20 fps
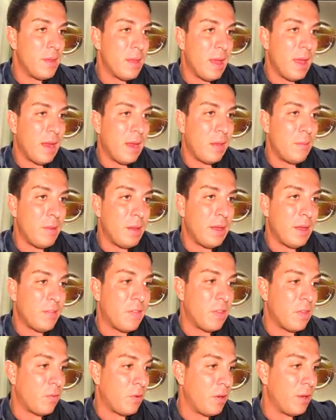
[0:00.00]
And let me get
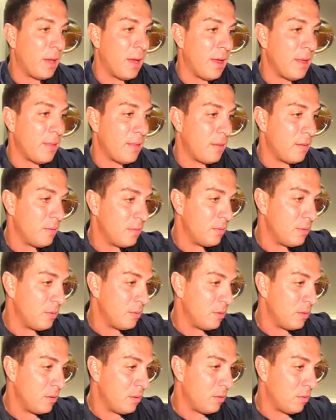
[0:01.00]
this for you guys.
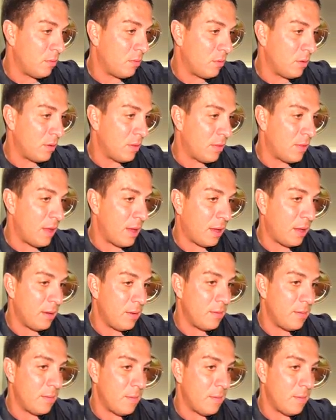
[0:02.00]
One second.